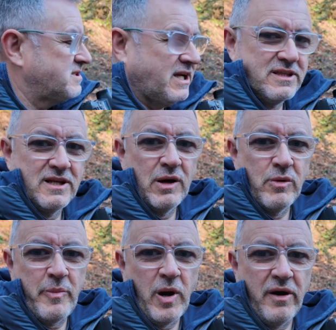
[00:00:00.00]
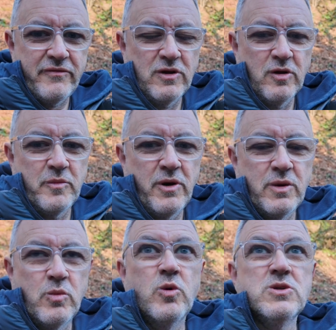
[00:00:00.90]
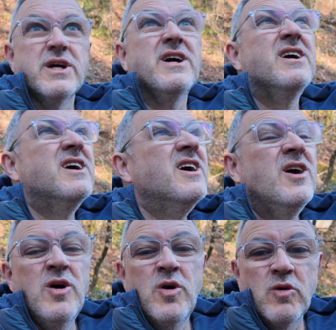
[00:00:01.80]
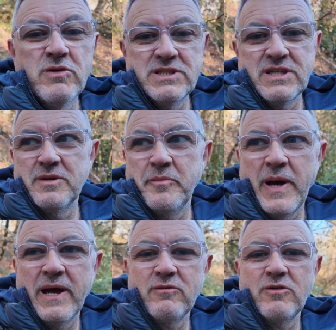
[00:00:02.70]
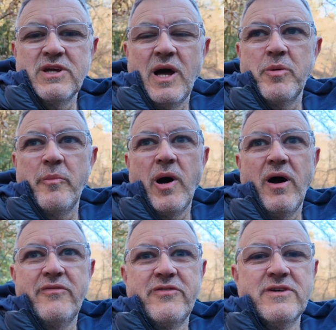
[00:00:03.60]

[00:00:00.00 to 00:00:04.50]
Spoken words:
take the lower path along by the water, or is it better on the upper path?